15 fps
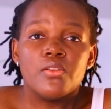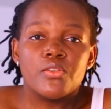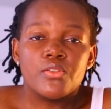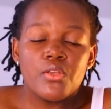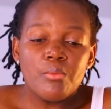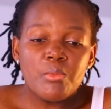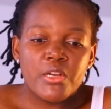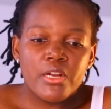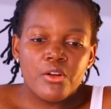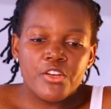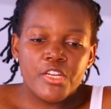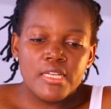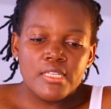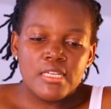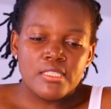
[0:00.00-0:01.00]
So I'm going to
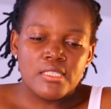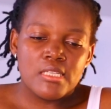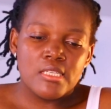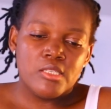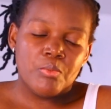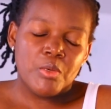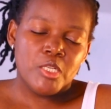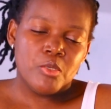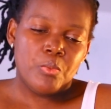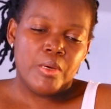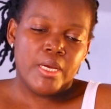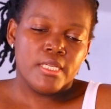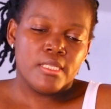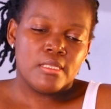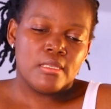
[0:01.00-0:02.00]
create a statement
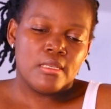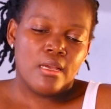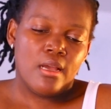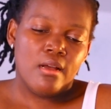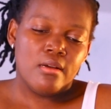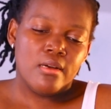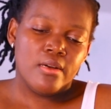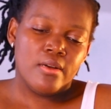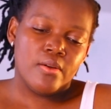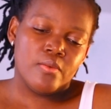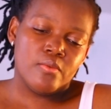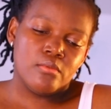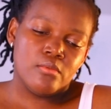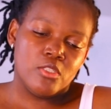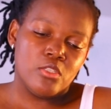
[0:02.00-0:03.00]
piece.
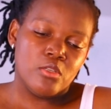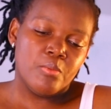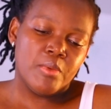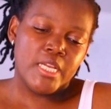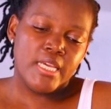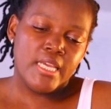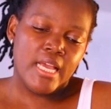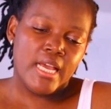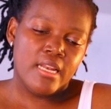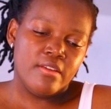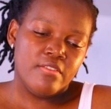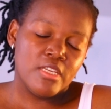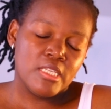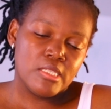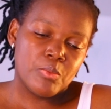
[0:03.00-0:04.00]
Normally a
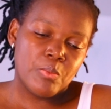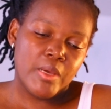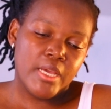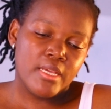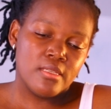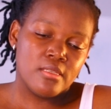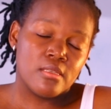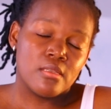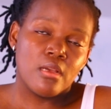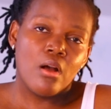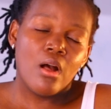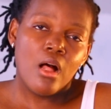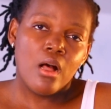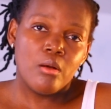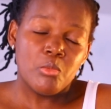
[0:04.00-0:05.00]
living space.
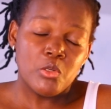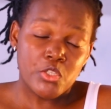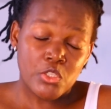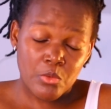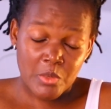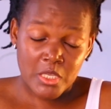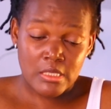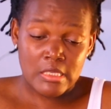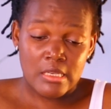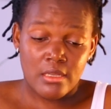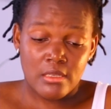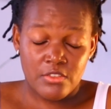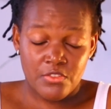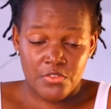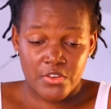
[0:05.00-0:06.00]
I'm also
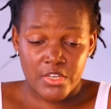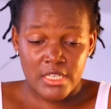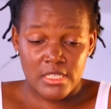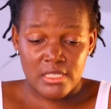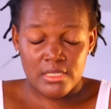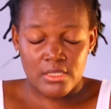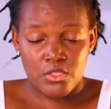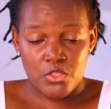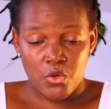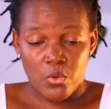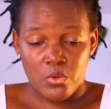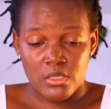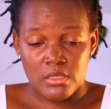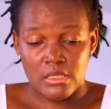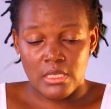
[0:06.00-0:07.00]
mixing different
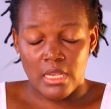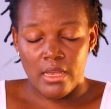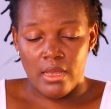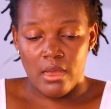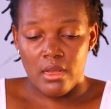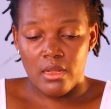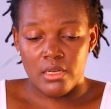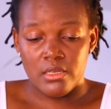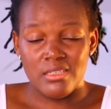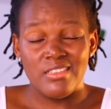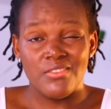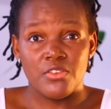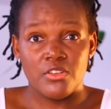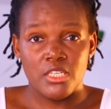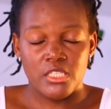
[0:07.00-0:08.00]
tones,
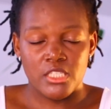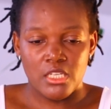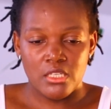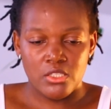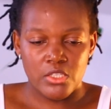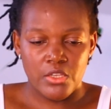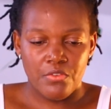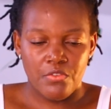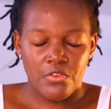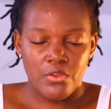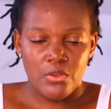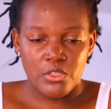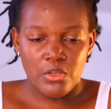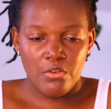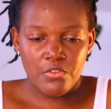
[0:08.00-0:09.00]
different shades of
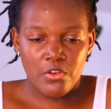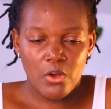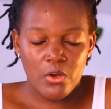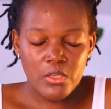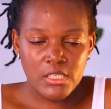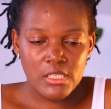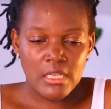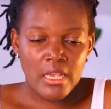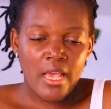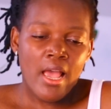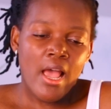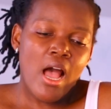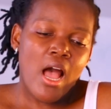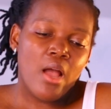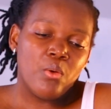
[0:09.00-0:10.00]
hue, of course.
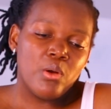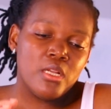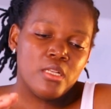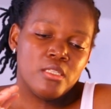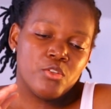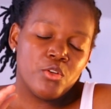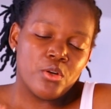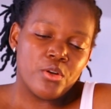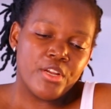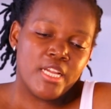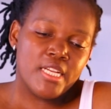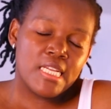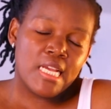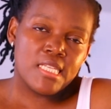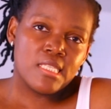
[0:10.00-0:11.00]
I want to
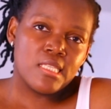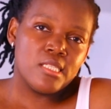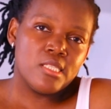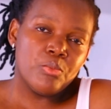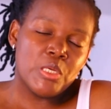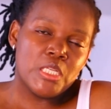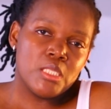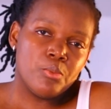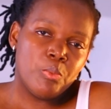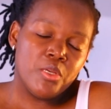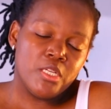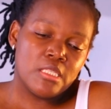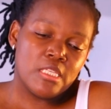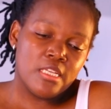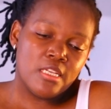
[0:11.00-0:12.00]
create a statement
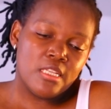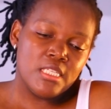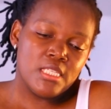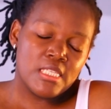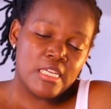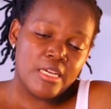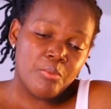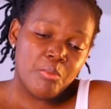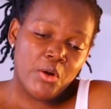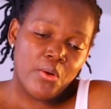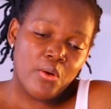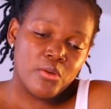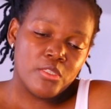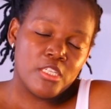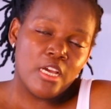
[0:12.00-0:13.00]
piece, and this time
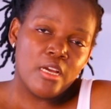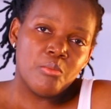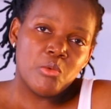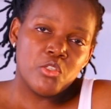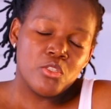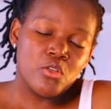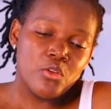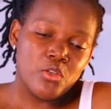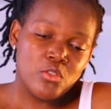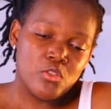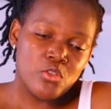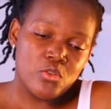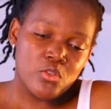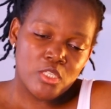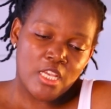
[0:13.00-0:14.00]
around I'm not going
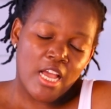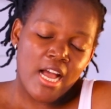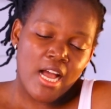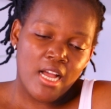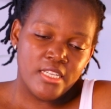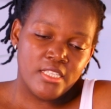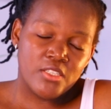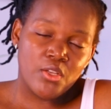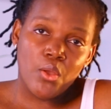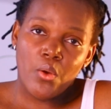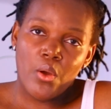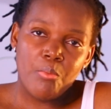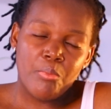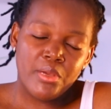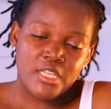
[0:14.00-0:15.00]
to use art or
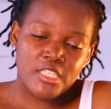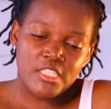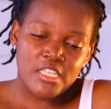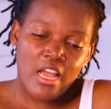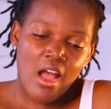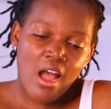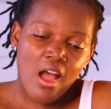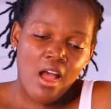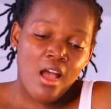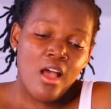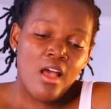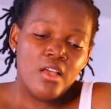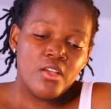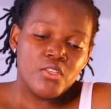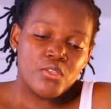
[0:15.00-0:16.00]
a picture.
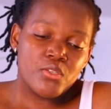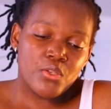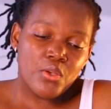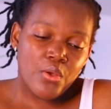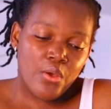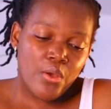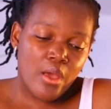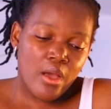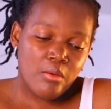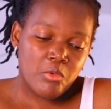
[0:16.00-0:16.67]
So I'm